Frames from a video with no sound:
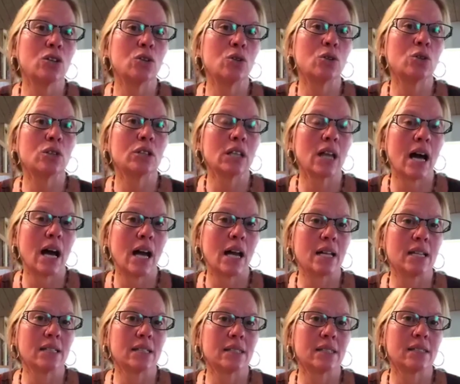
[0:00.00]

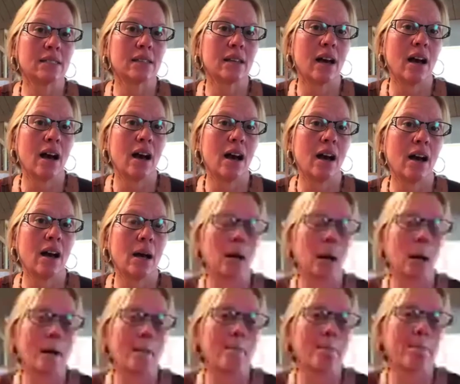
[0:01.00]
utilize
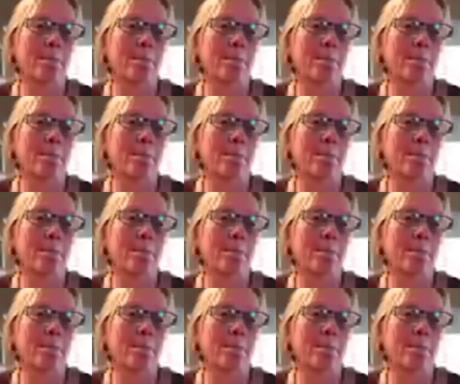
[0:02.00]
uh,